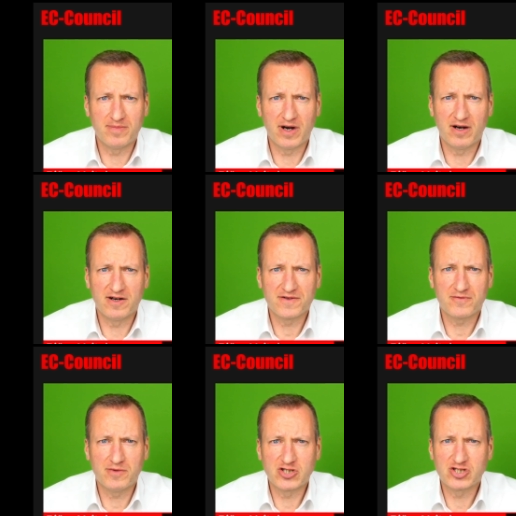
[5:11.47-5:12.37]
path
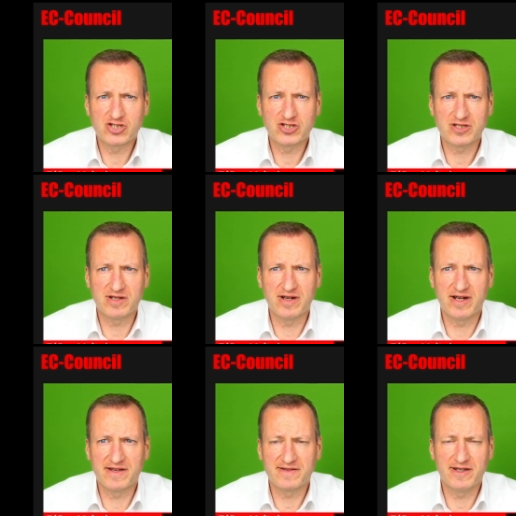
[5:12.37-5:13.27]
which
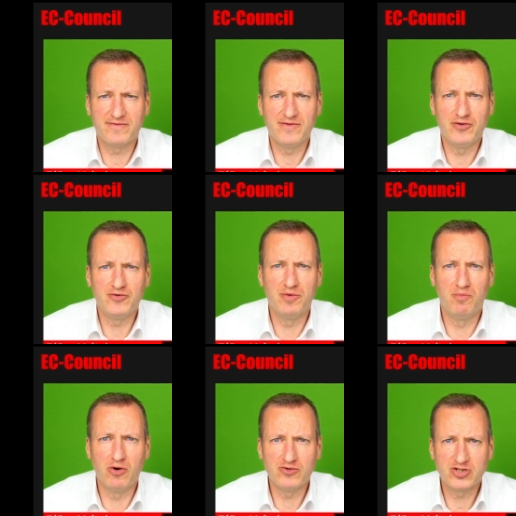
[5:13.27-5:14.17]
has given you the
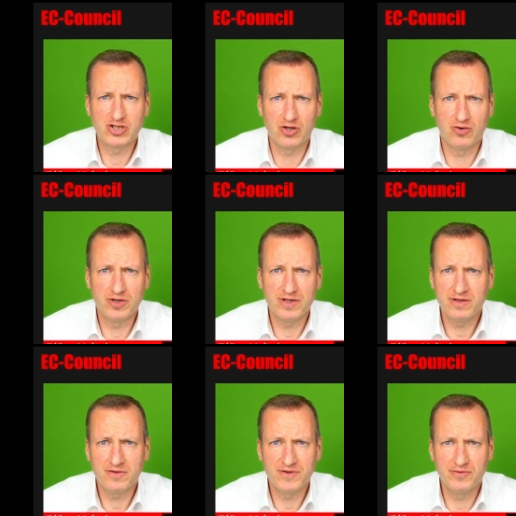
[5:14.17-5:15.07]
most joy
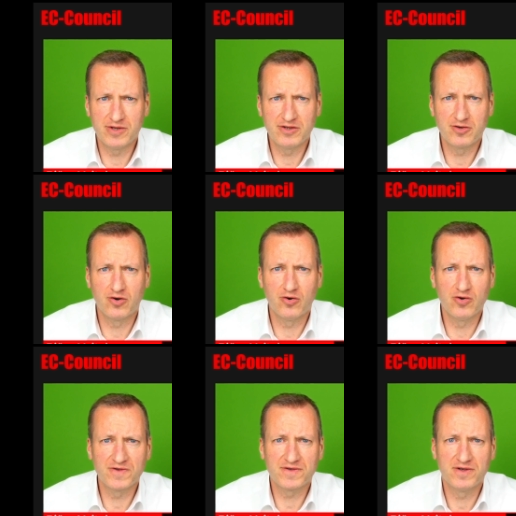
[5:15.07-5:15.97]
during the
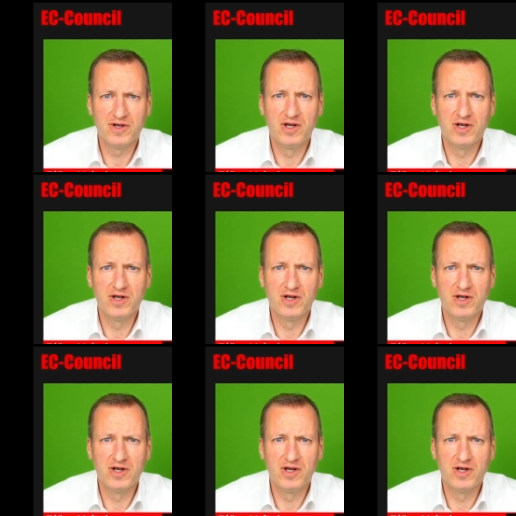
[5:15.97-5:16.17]
course